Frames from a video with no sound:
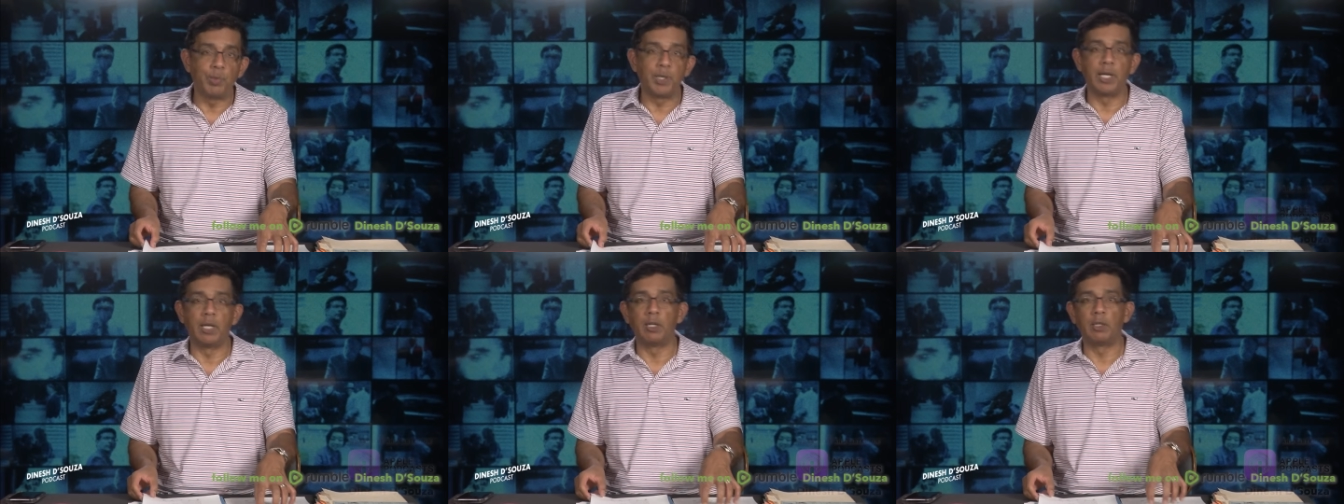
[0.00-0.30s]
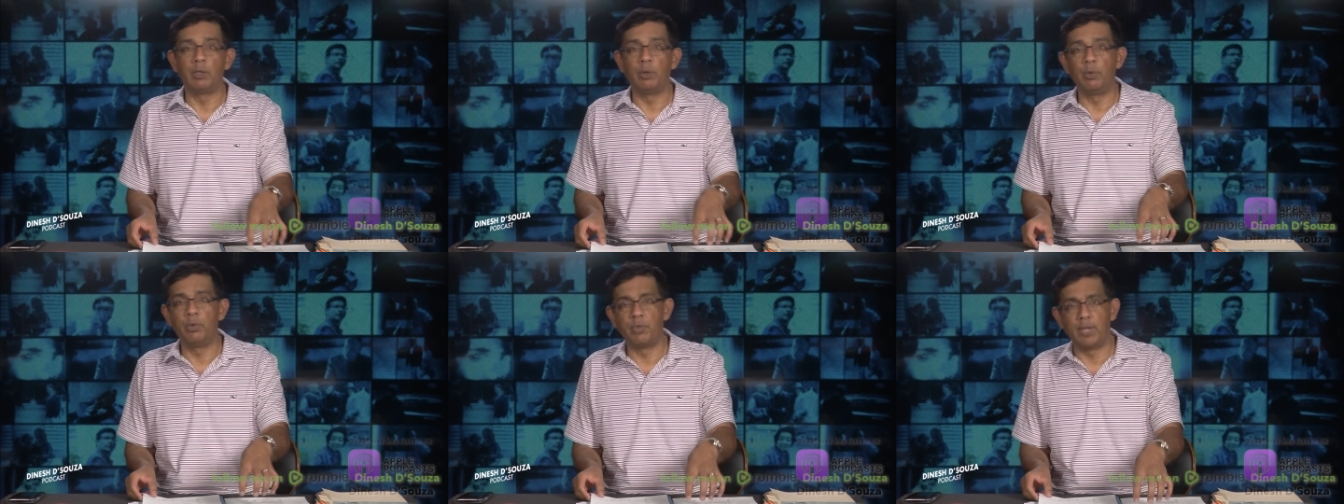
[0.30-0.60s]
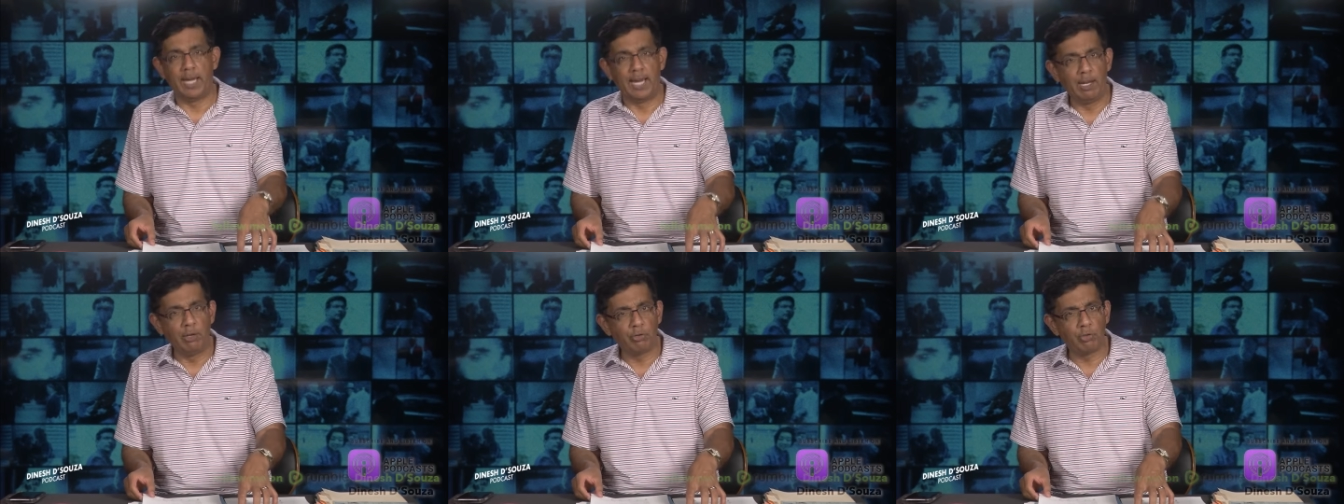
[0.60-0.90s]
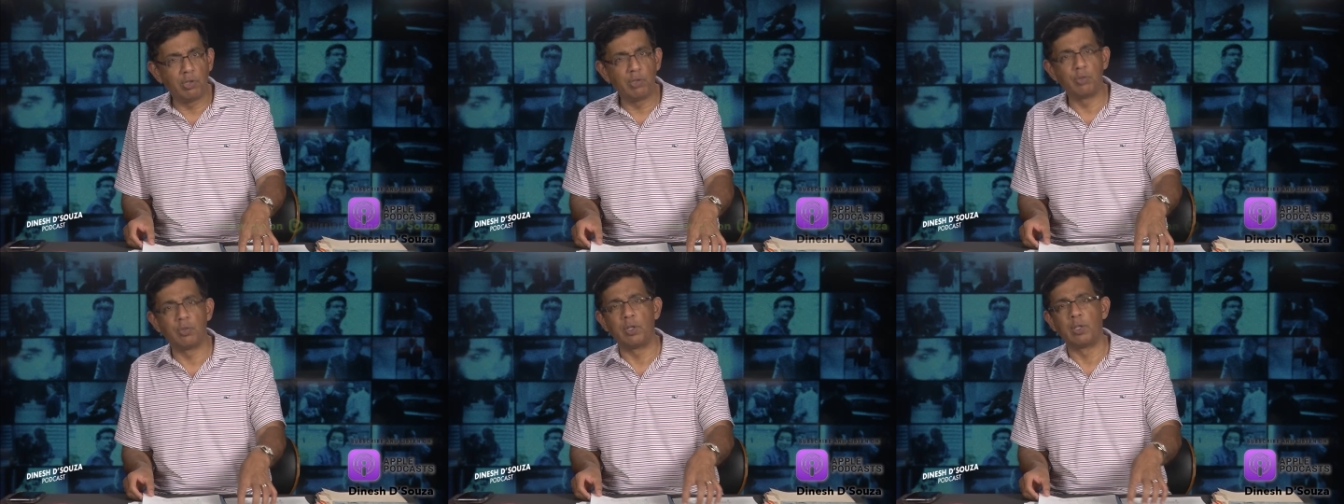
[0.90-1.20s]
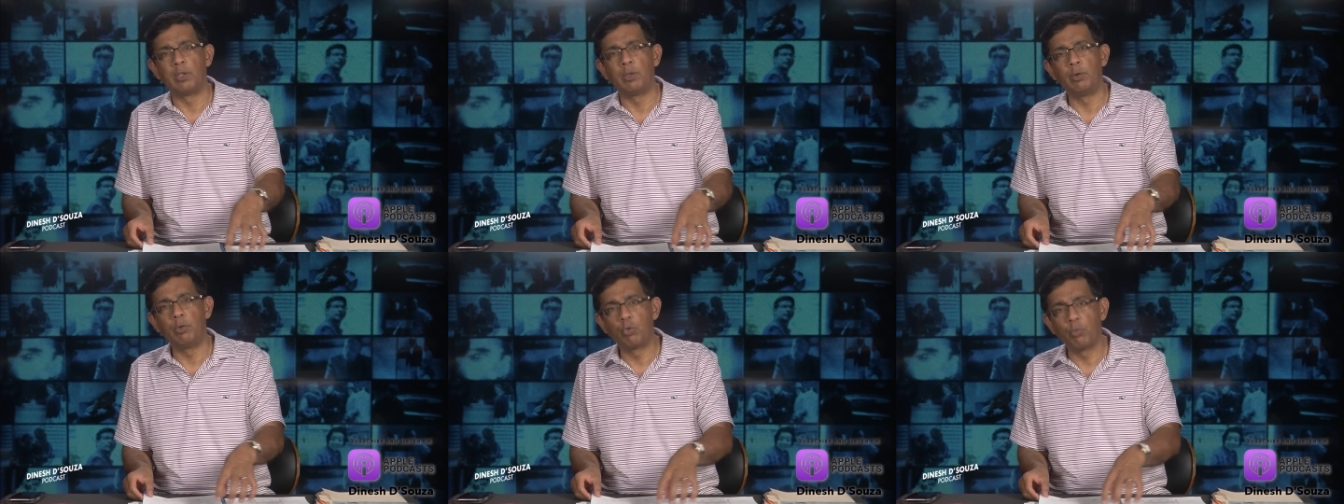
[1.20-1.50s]
but includes Asians,
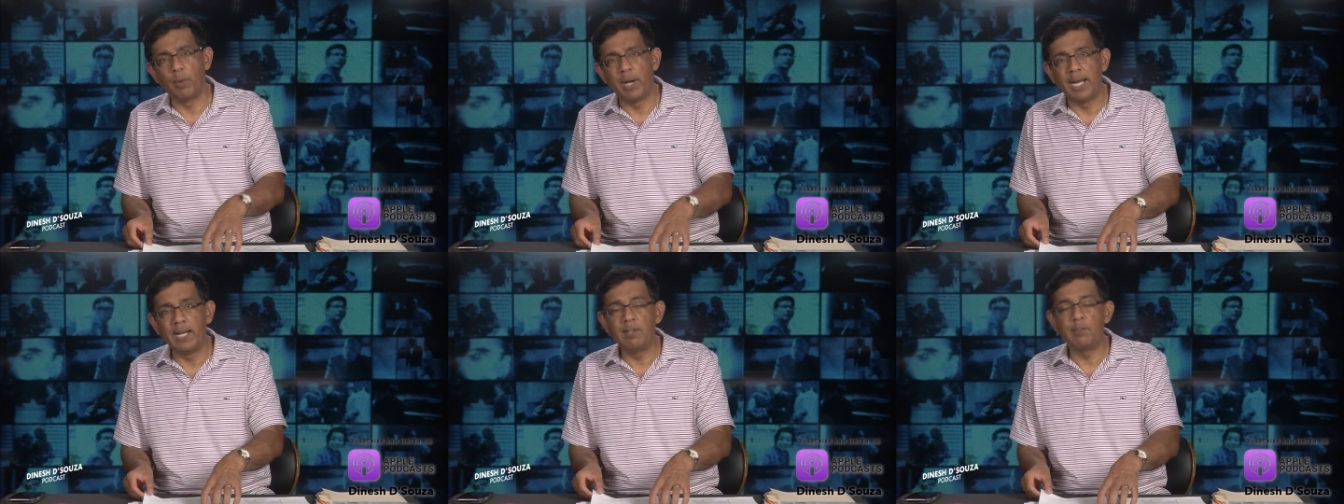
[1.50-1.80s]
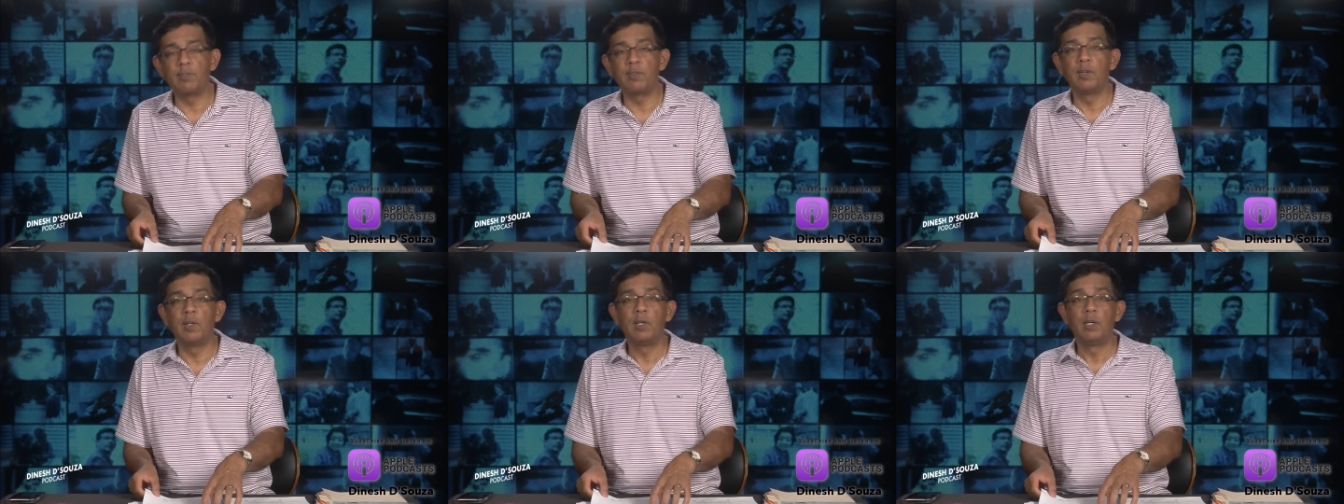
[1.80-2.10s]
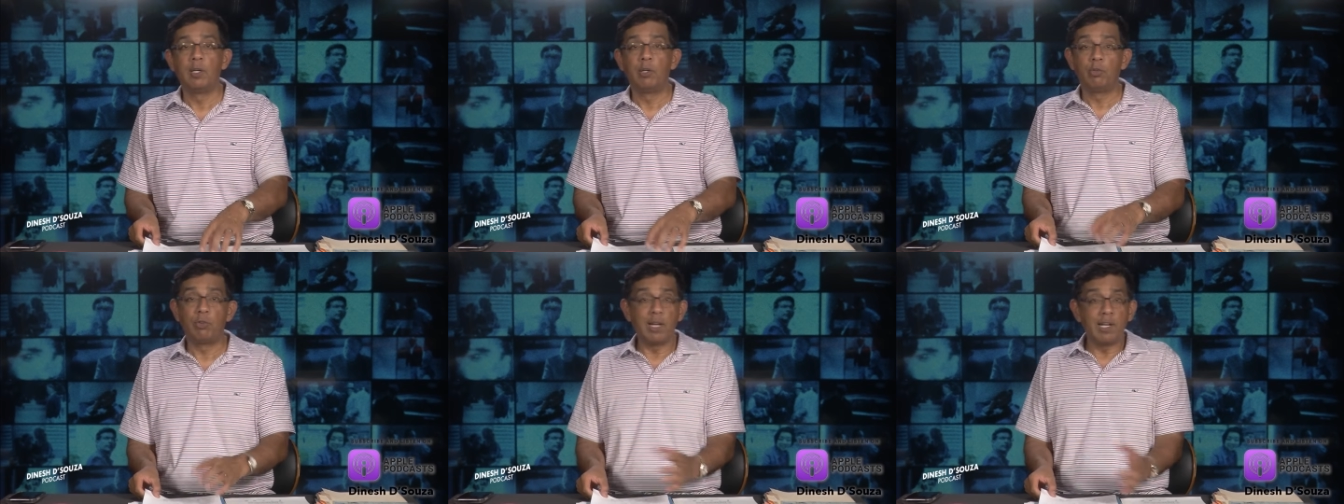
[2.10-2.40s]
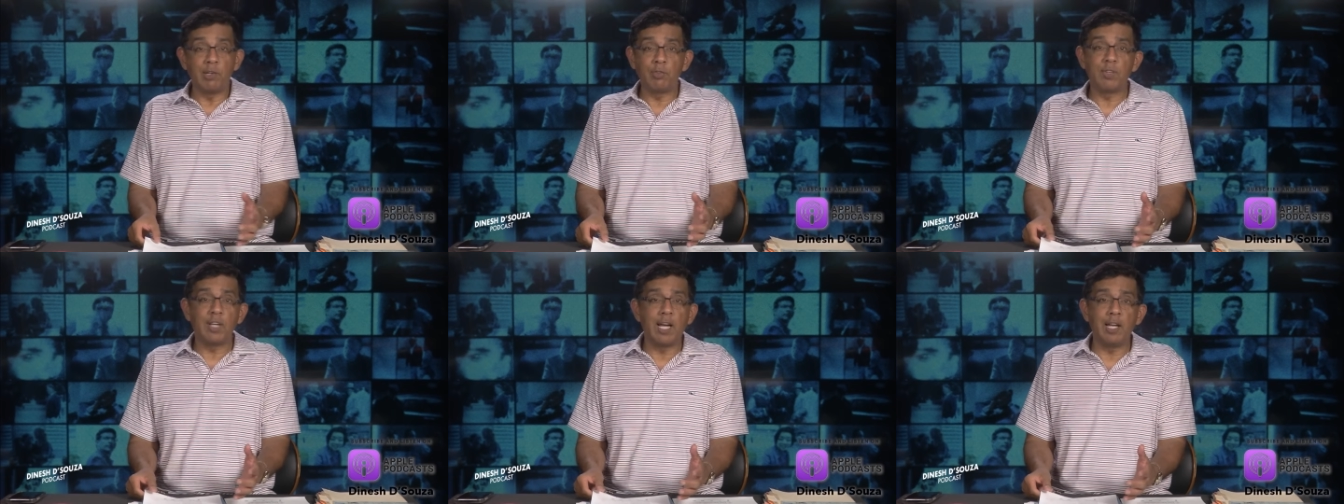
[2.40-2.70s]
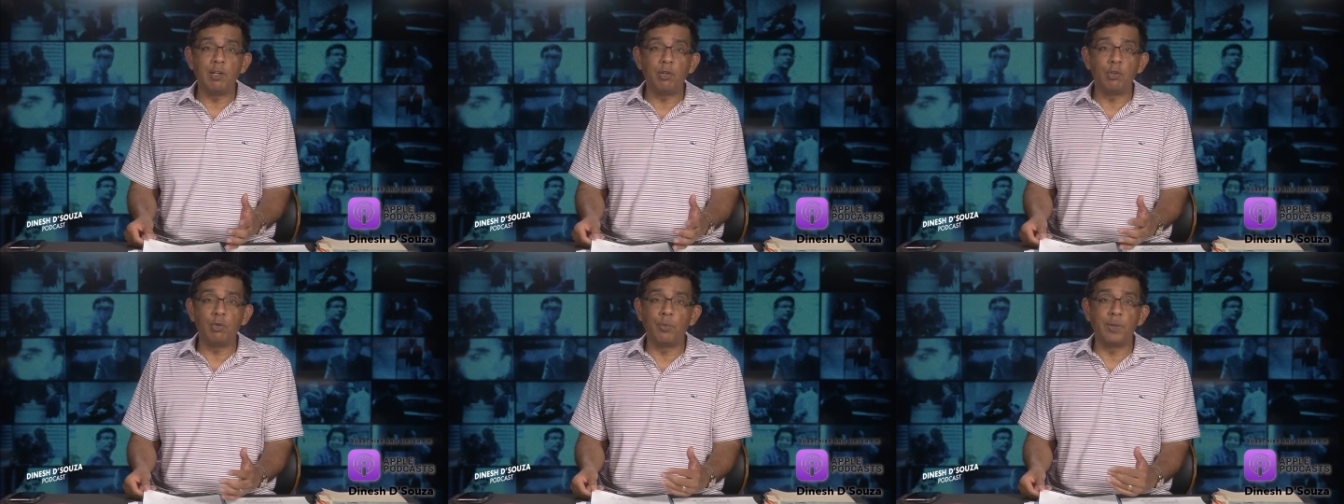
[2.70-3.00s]
includes whites,
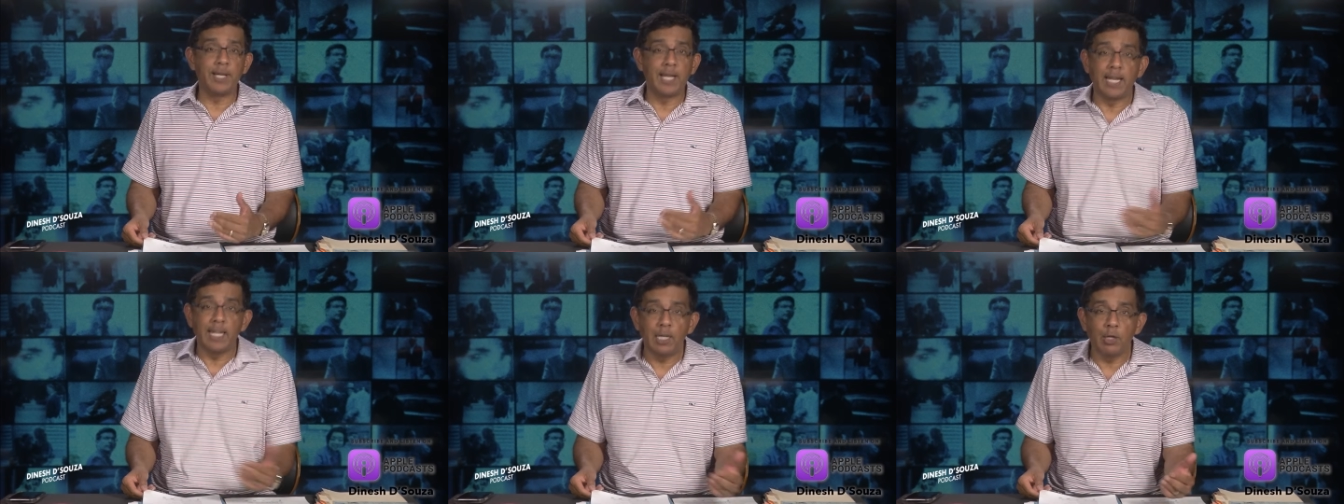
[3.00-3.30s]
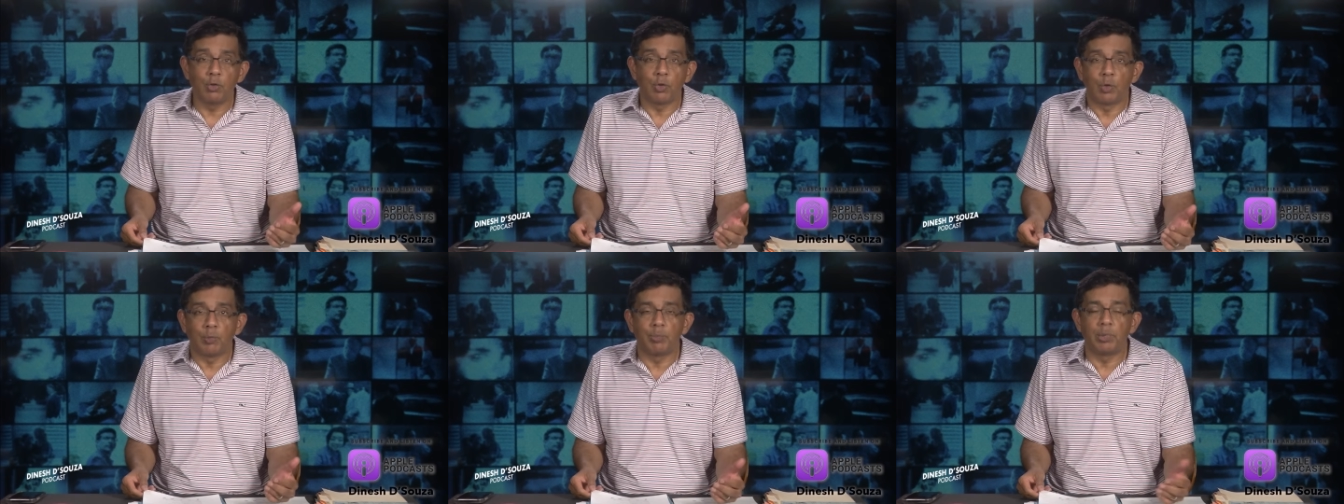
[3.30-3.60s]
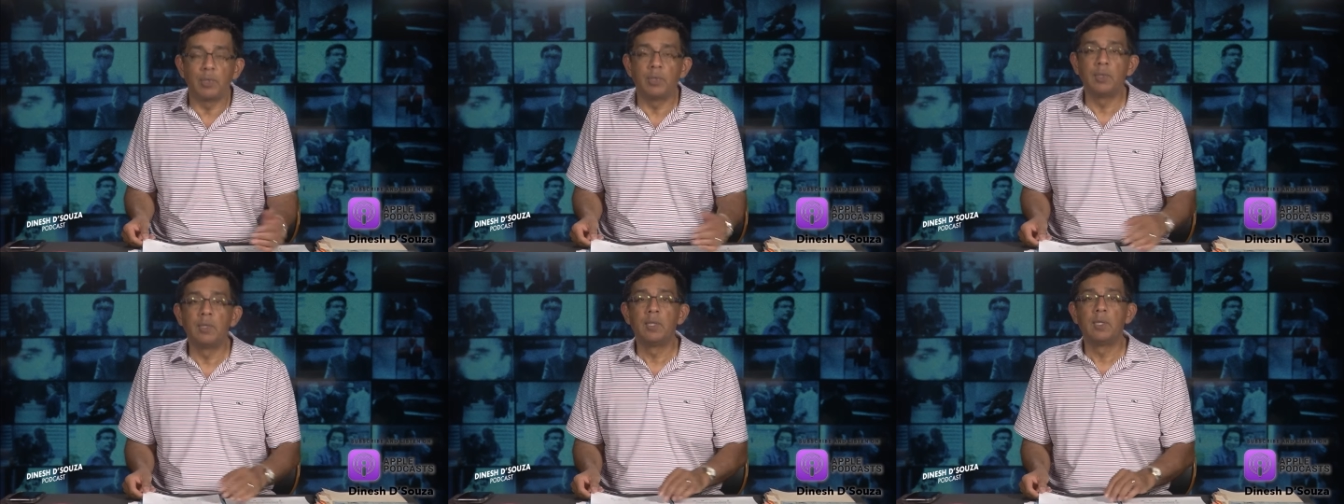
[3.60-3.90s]
genocide toward any group.